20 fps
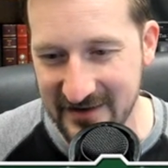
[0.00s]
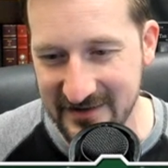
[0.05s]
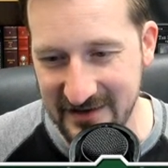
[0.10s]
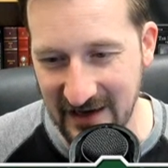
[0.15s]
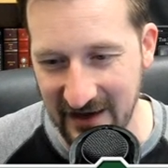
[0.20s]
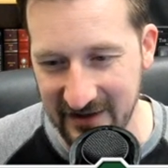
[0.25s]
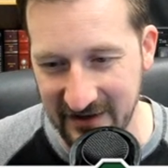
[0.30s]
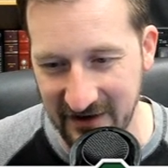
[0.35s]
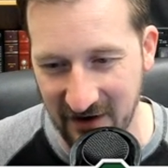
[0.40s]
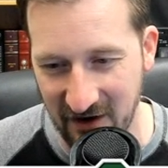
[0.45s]

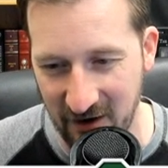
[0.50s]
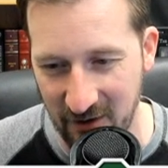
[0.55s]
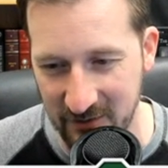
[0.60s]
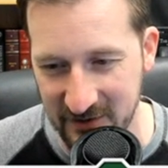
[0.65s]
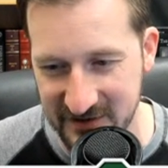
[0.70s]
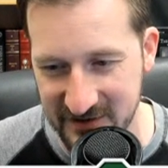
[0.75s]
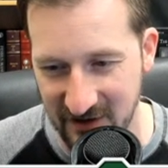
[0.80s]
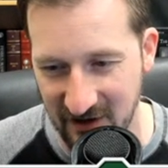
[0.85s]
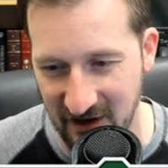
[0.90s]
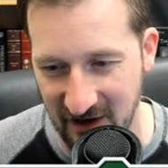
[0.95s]
Sadly, all
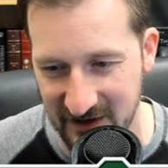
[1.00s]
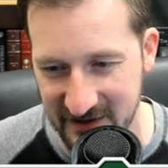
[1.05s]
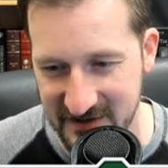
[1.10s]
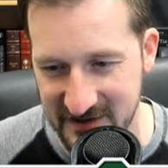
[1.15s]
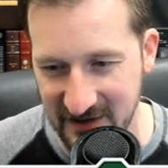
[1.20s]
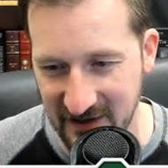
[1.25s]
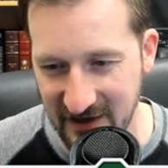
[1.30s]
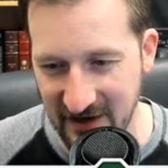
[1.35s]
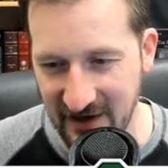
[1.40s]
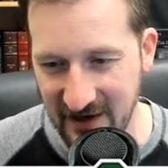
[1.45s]
was
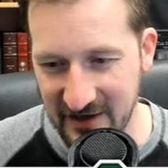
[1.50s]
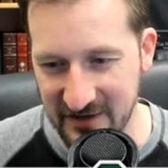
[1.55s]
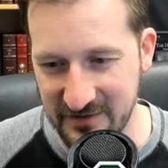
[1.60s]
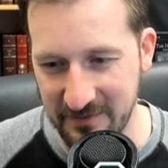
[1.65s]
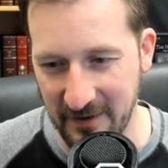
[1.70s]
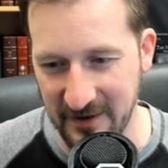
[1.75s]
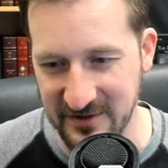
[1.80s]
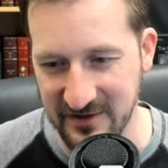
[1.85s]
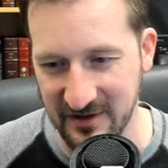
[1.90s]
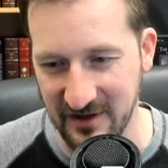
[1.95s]
lost,
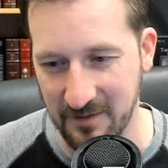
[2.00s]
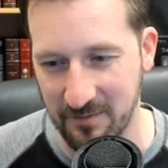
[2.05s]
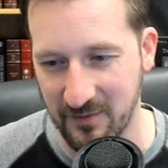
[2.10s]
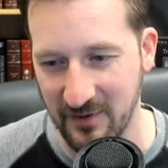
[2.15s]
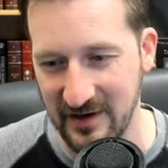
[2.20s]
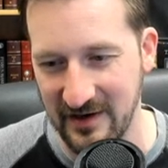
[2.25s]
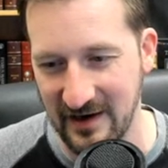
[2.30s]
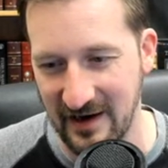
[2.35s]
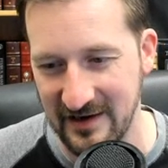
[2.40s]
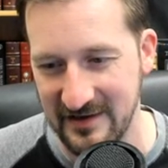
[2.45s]
especially
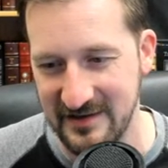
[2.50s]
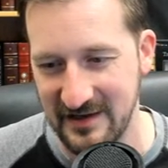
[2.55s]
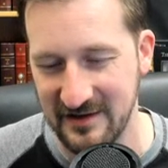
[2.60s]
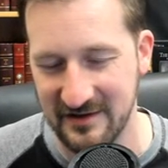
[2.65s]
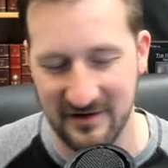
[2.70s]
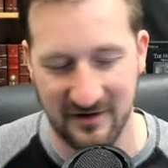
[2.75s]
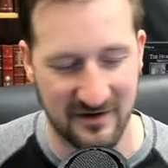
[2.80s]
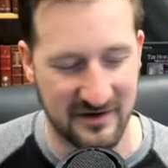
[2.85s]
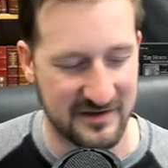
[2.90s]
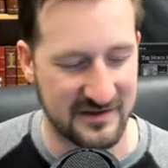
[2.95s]

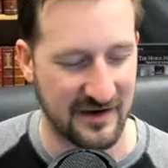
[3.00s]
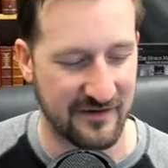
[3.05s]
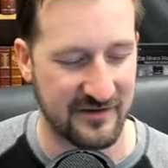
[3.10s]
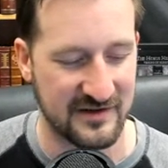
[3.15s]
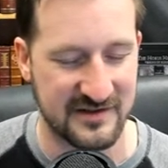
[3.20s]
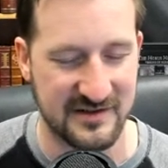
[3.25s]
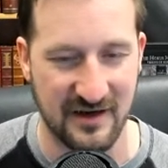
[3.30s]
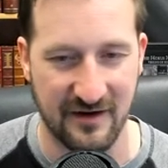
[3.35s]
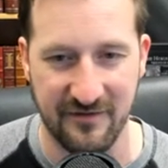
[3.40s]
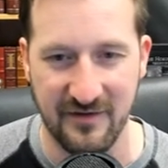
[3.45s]

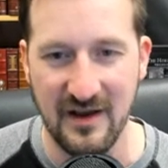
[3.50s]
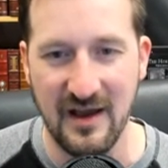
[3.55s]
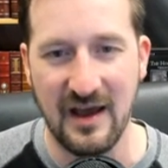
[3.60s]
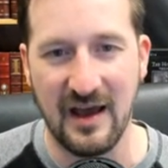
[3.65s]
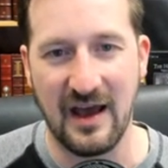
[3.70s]
pre-1937 stuff.